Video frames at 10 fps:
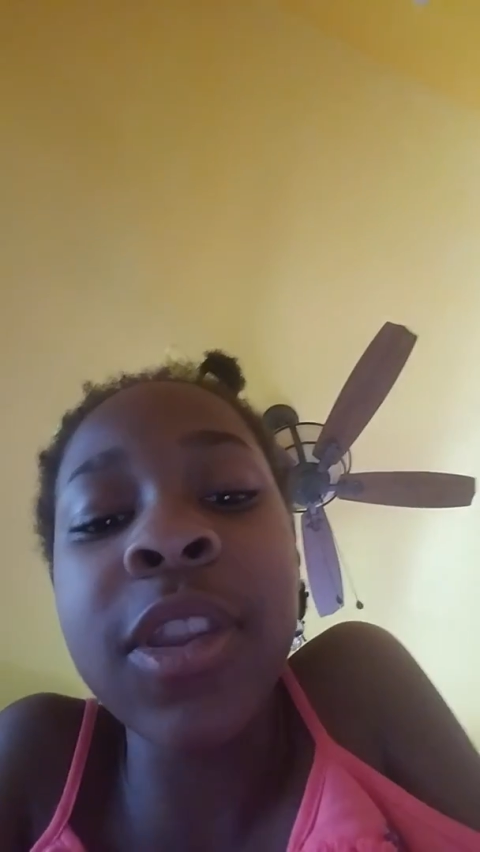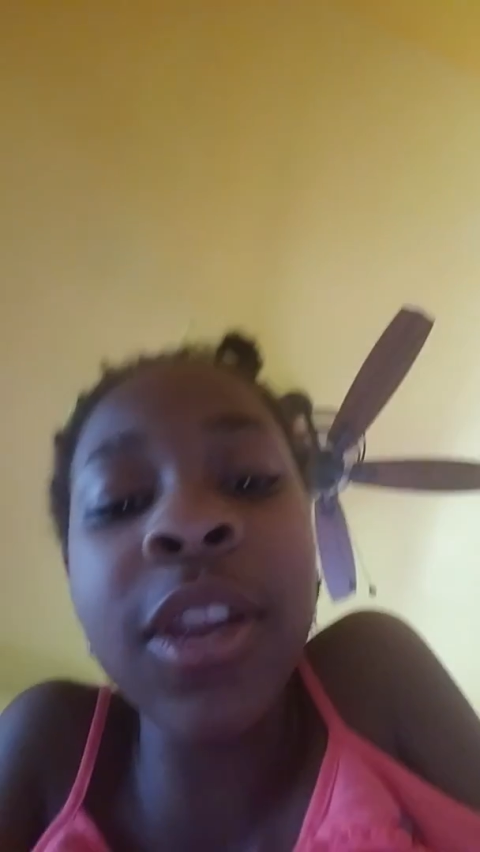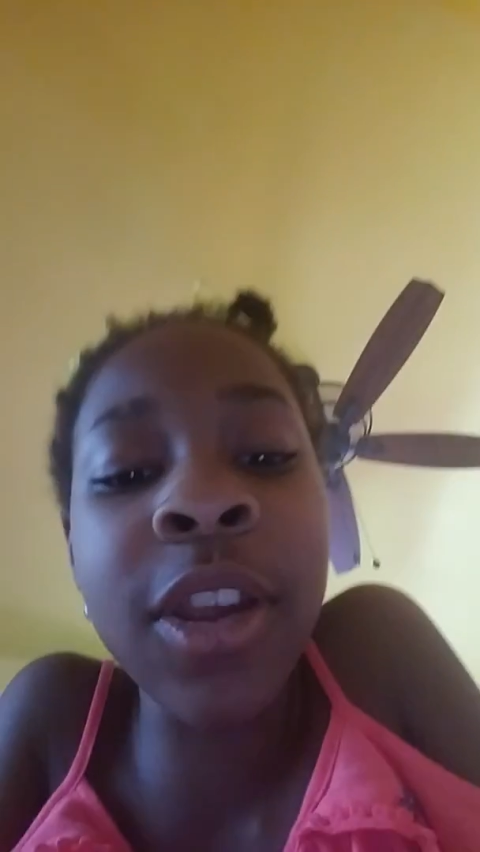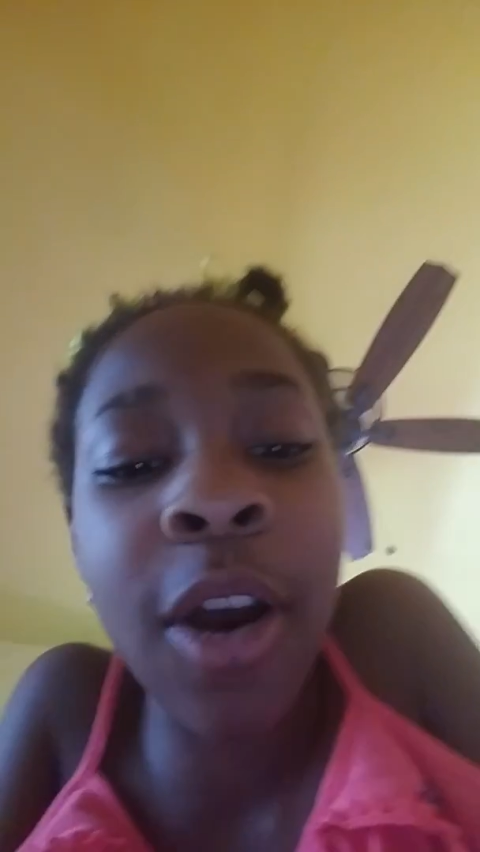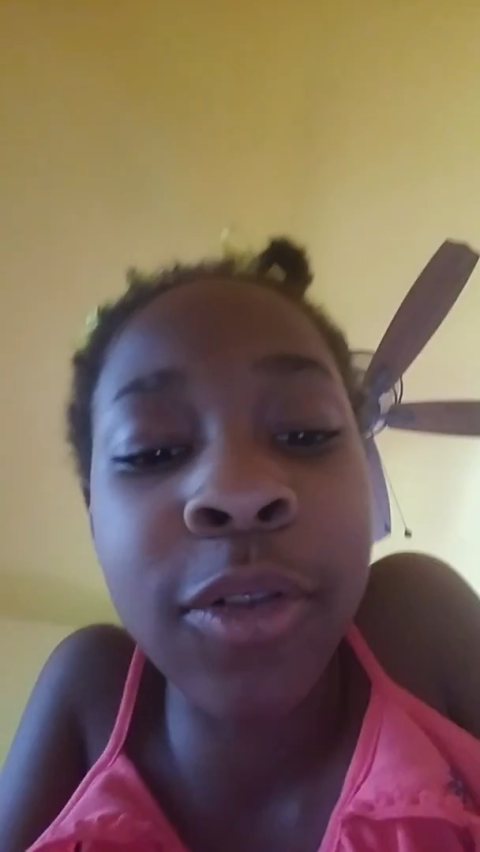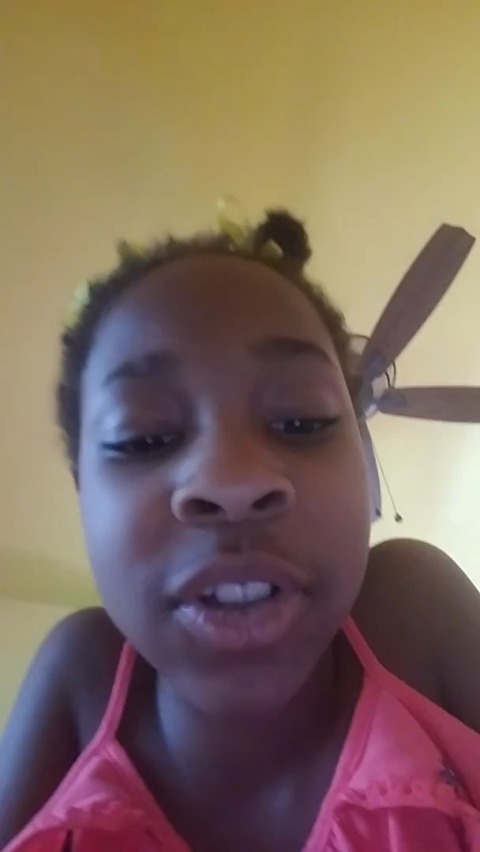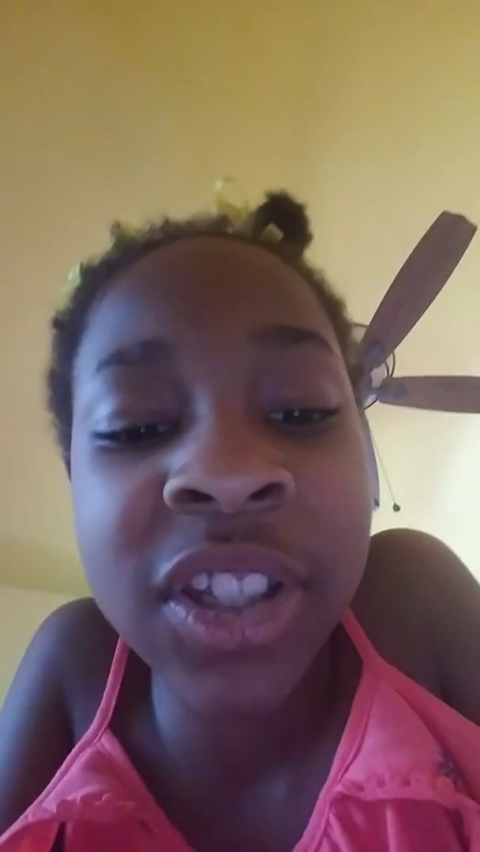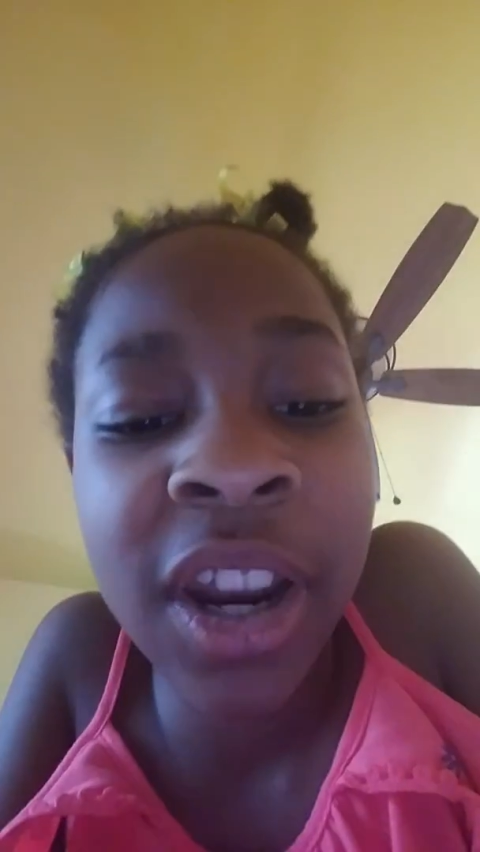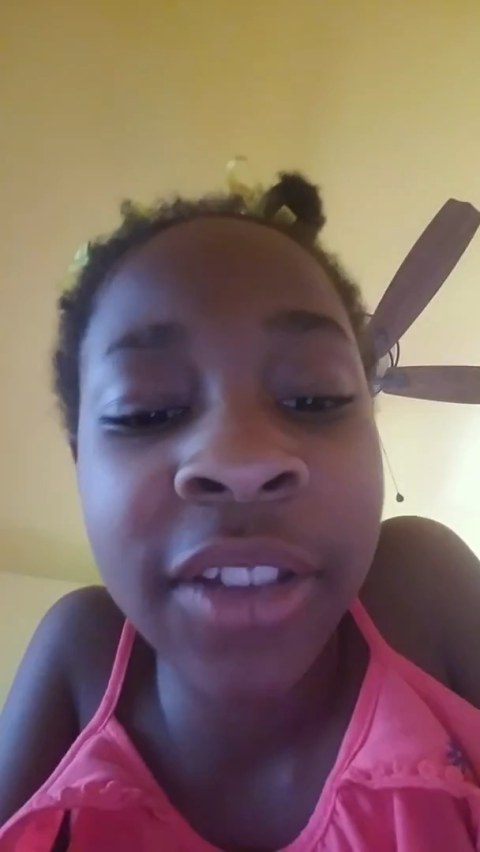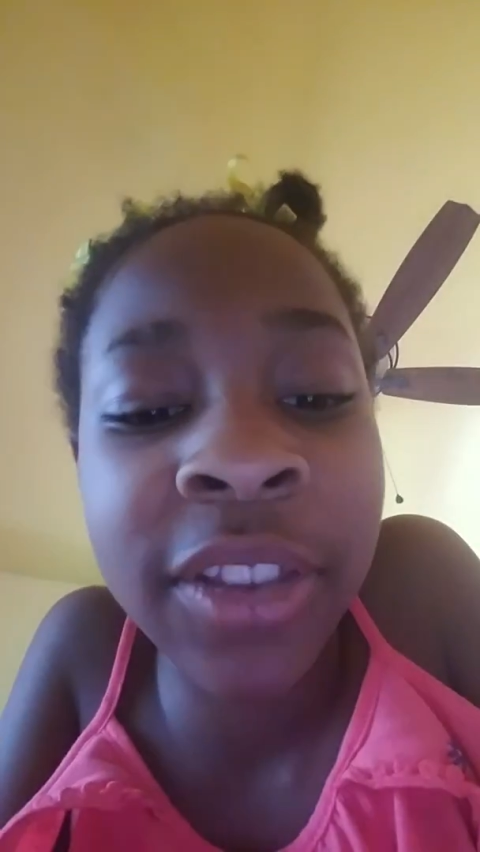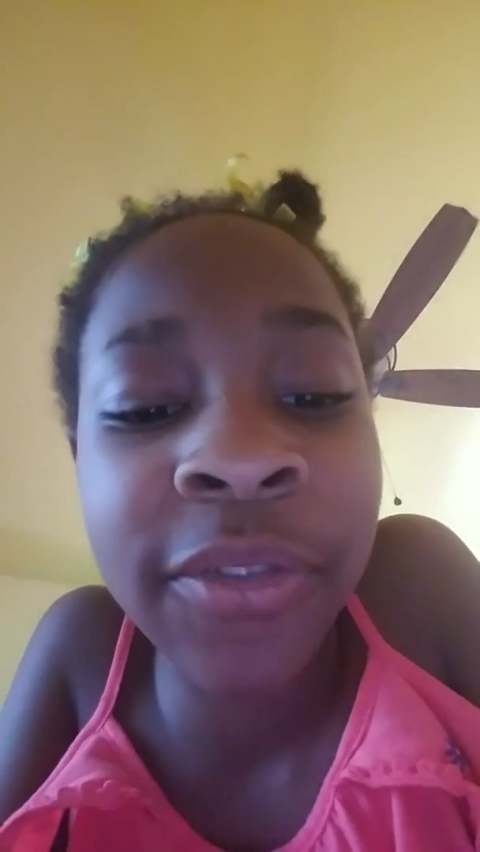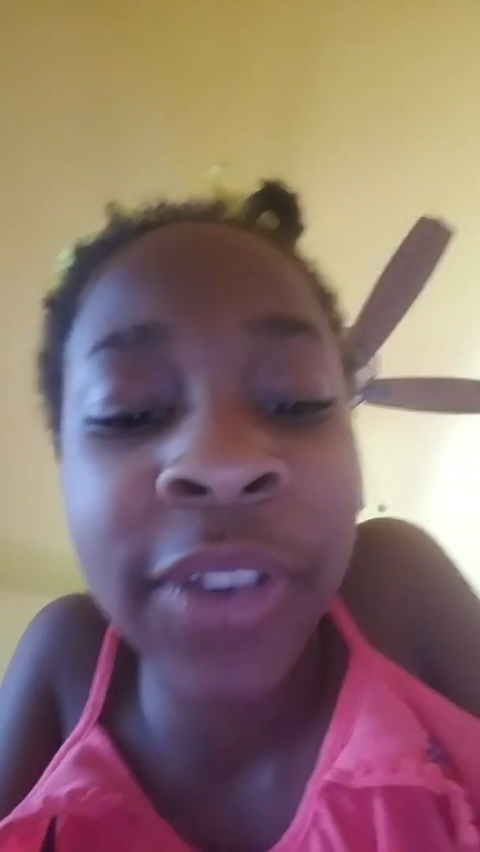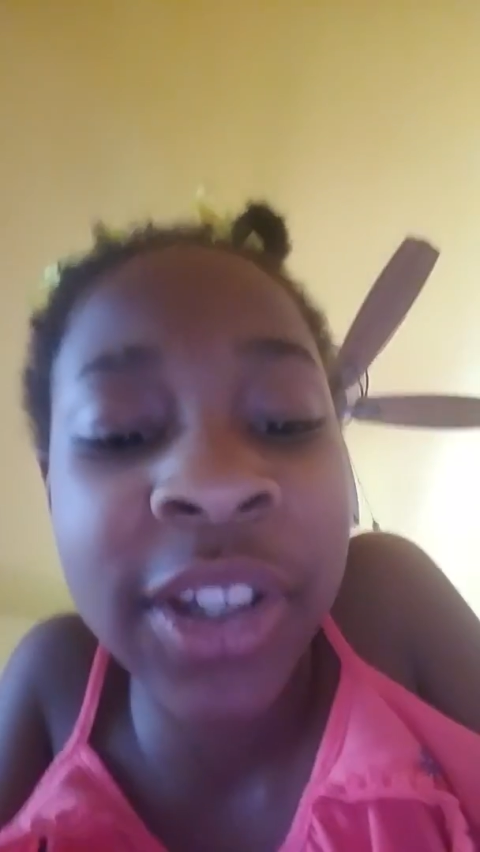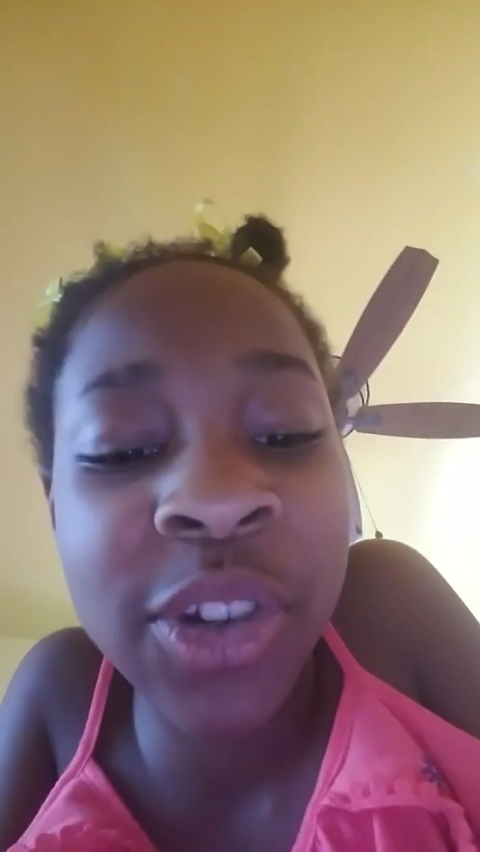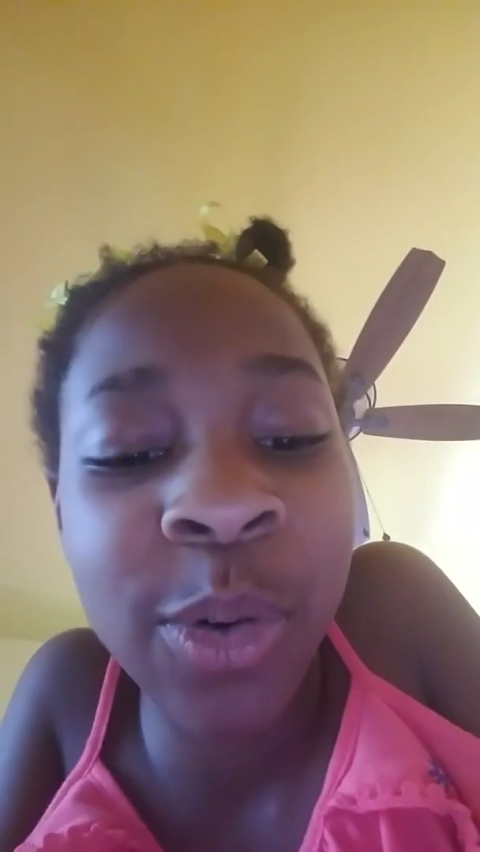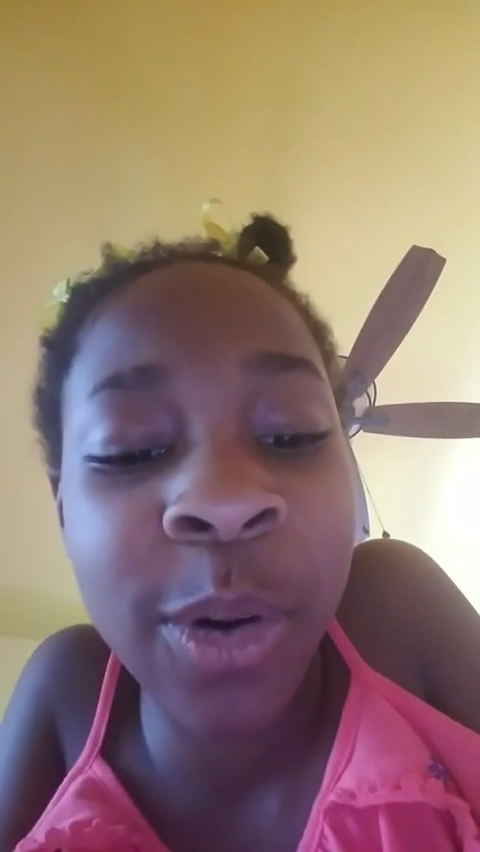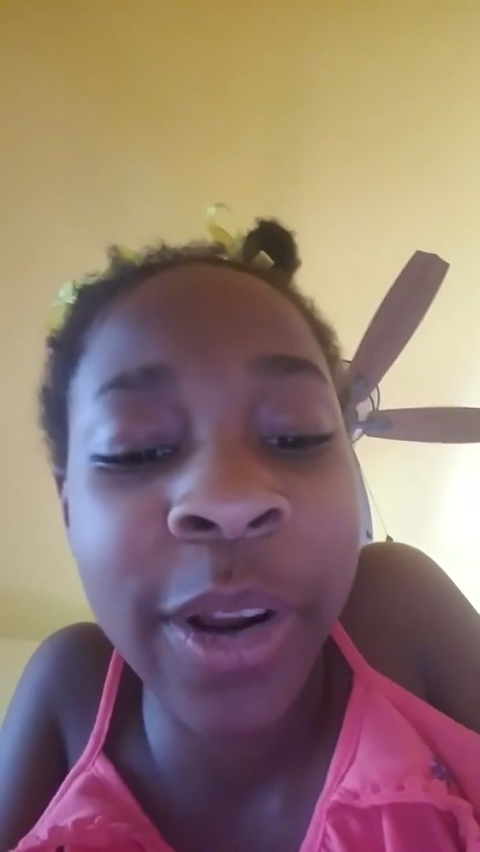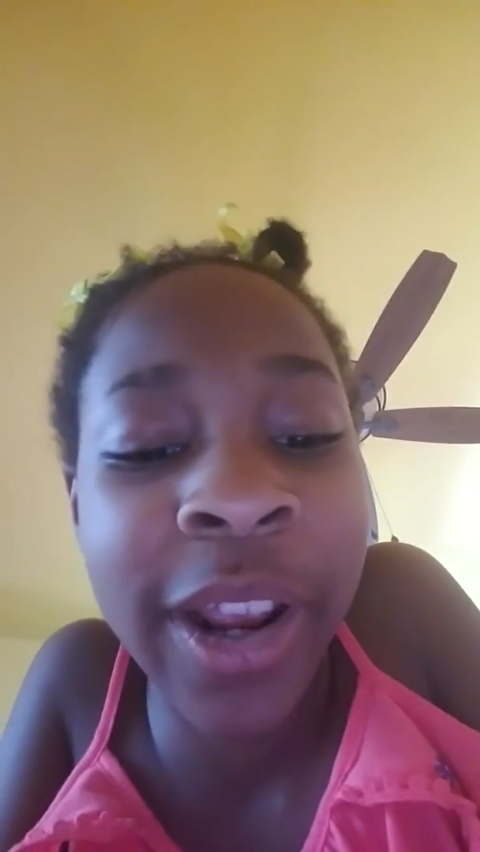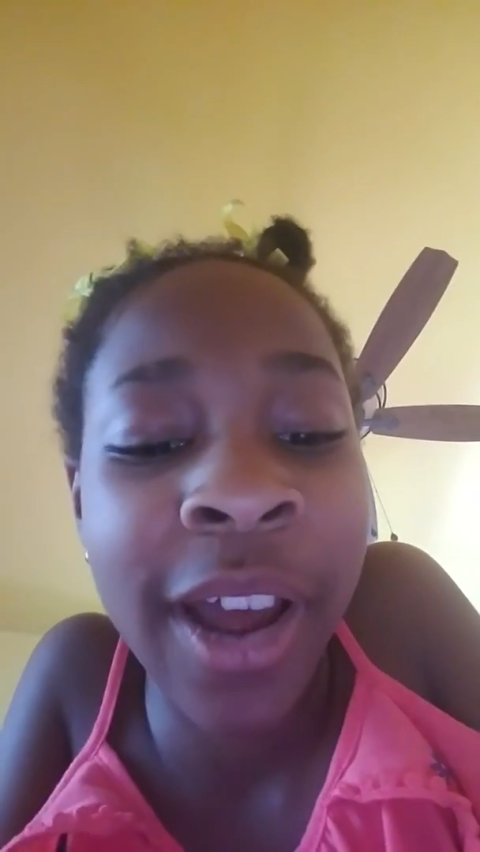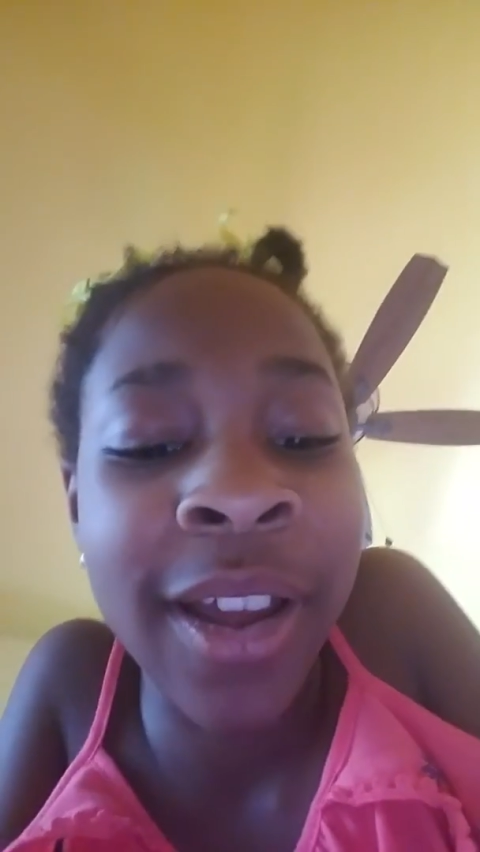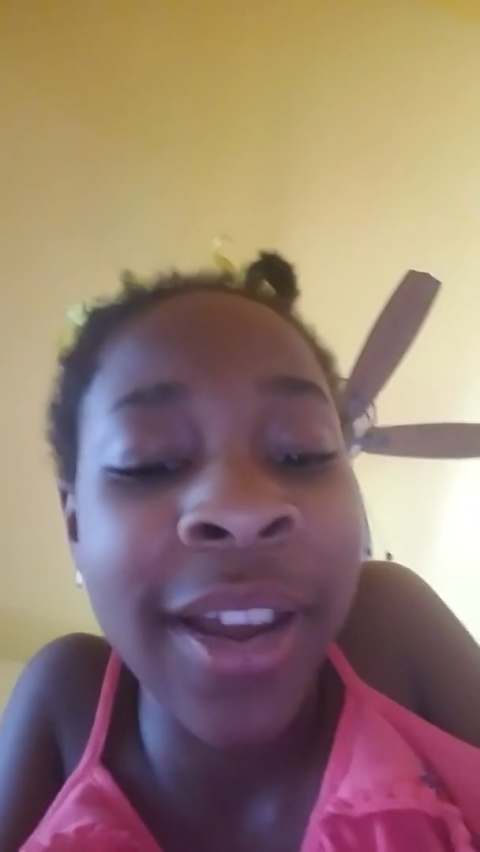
No, it's not the Victoria